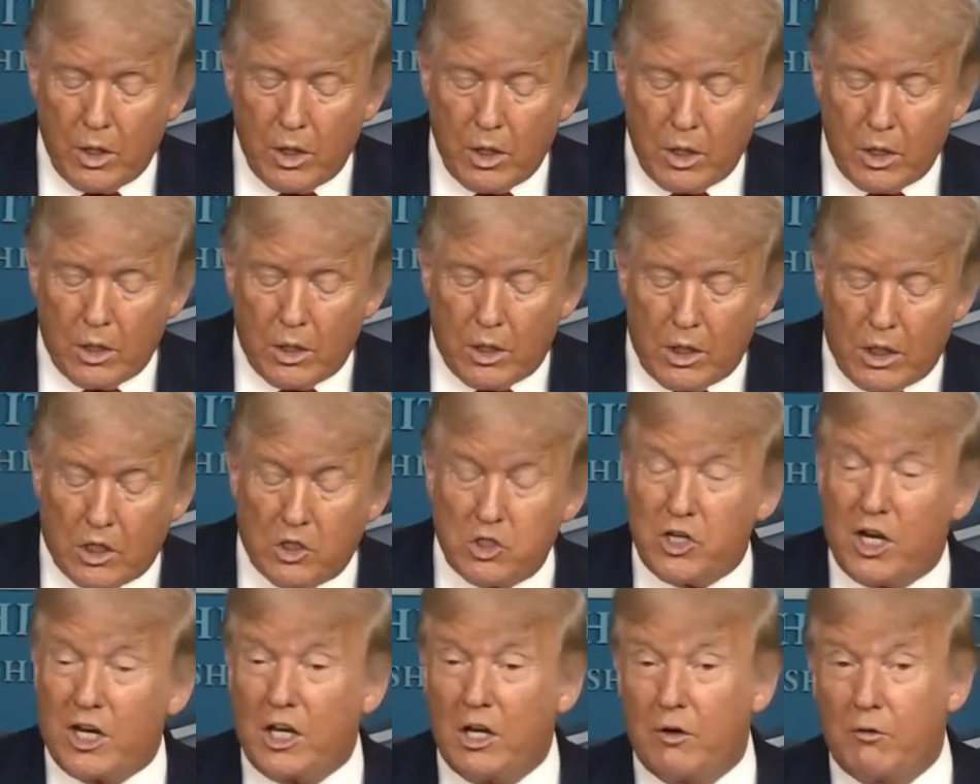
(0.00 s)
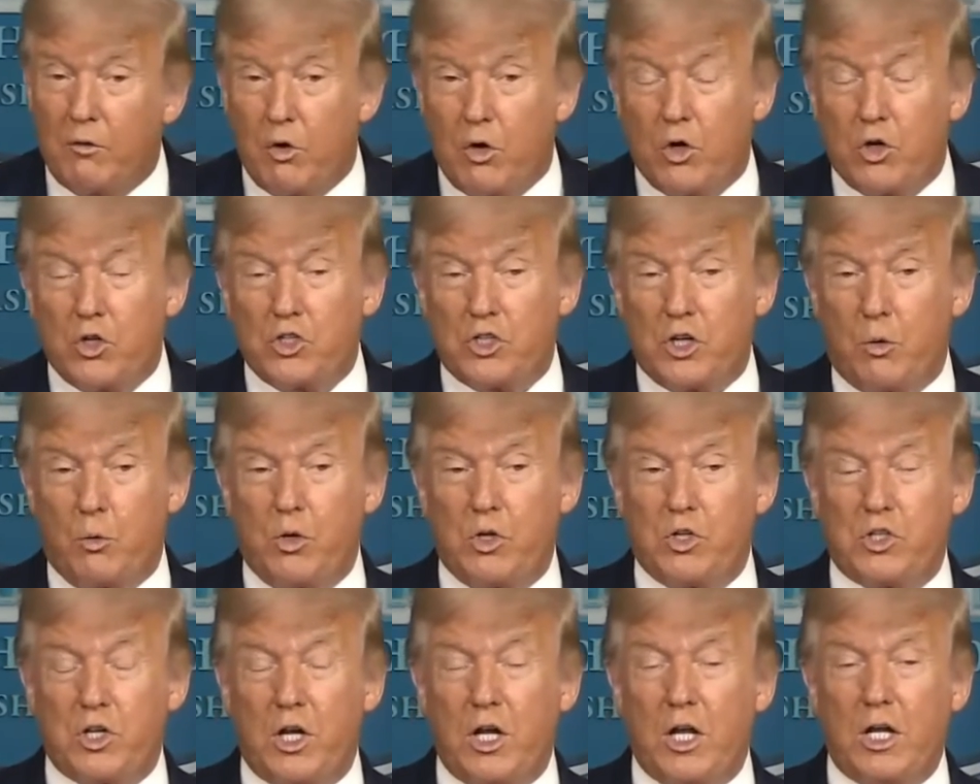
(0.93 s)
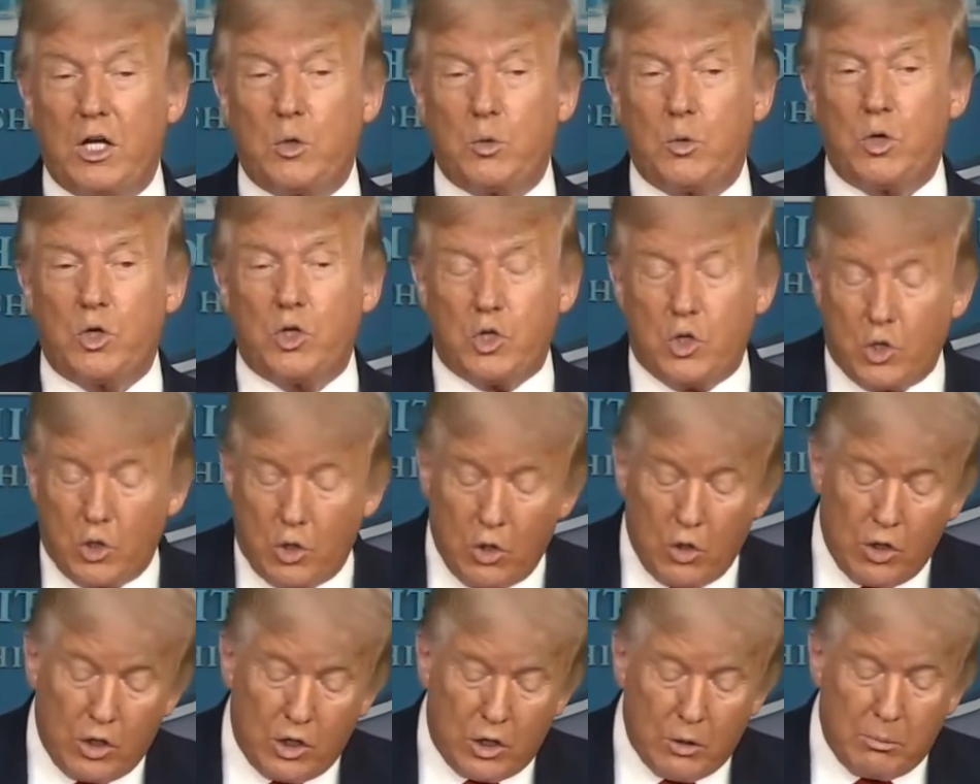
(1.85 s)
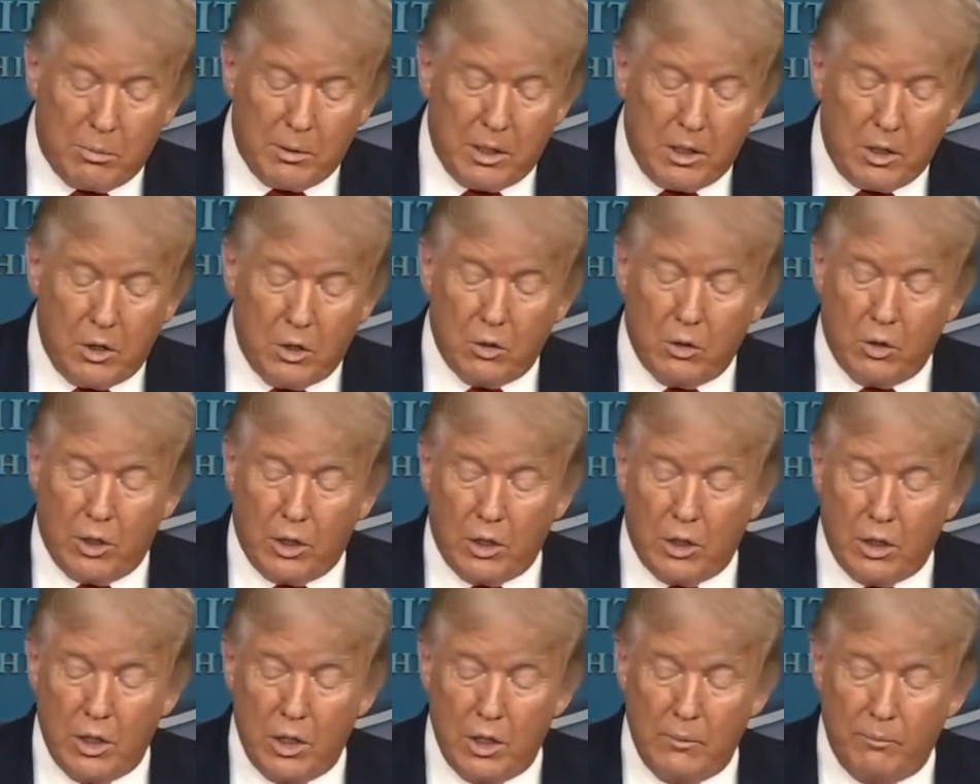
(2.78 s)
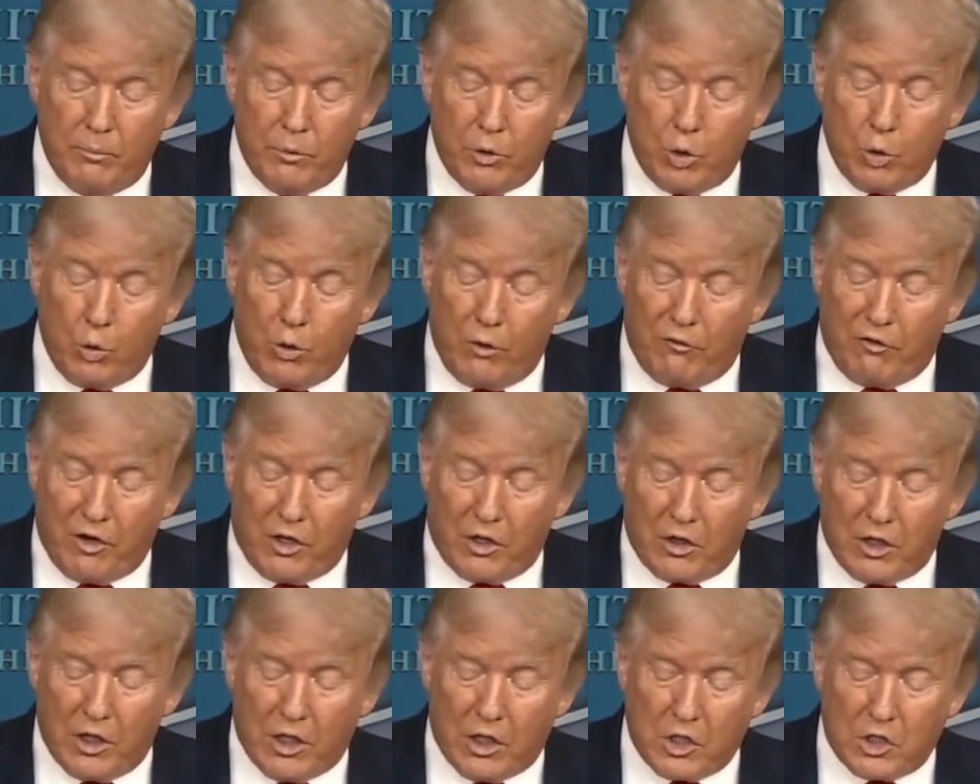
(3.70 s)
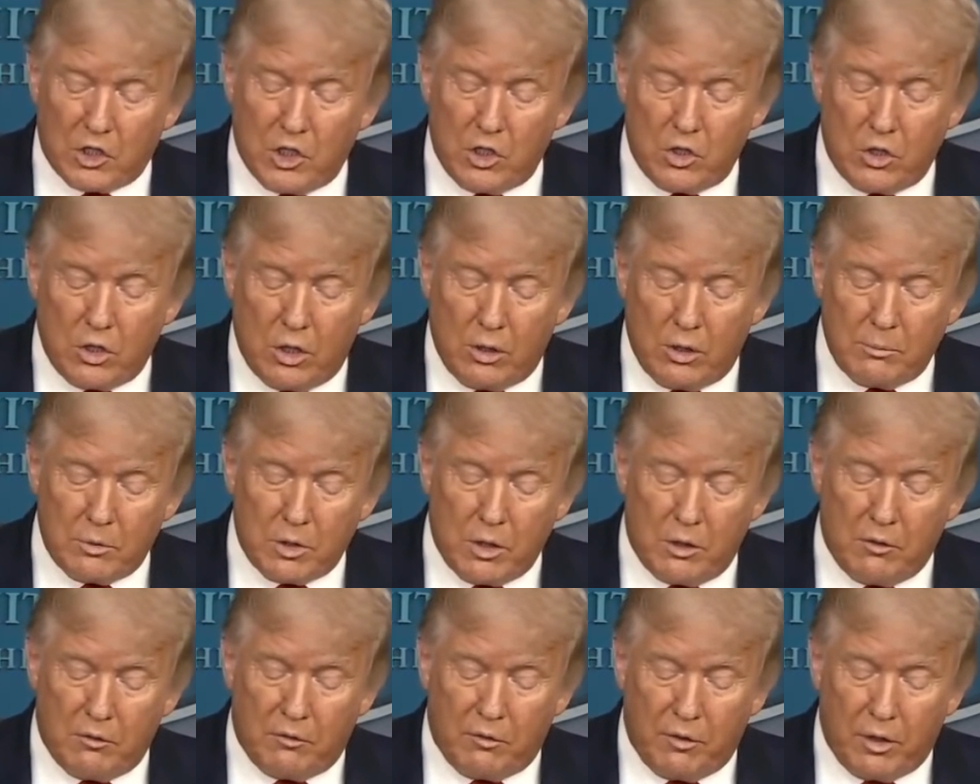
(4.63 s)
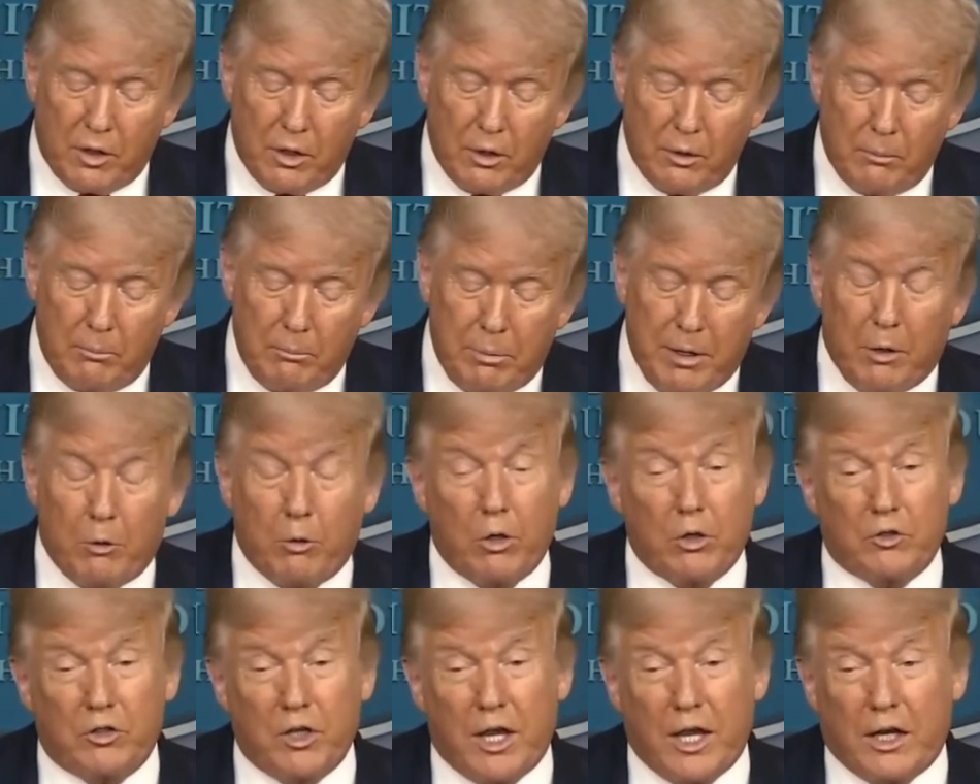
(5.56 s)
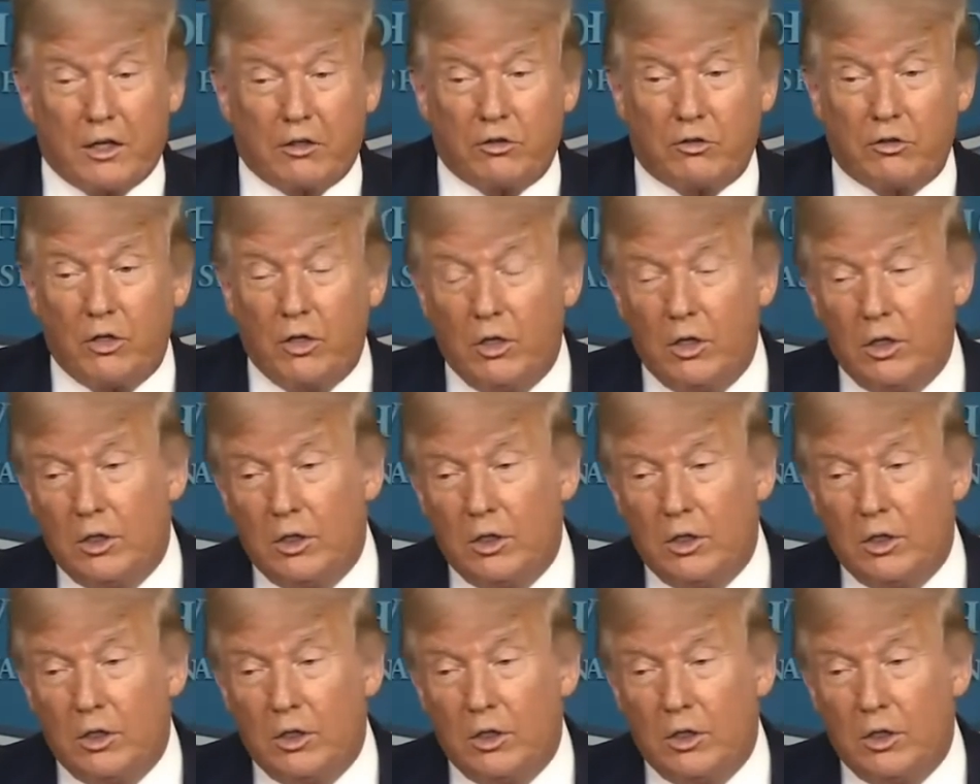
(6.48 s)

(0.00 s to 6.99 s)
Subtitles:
the executive orders that we signed, which are going to be doing terrific things in terms of payroll tax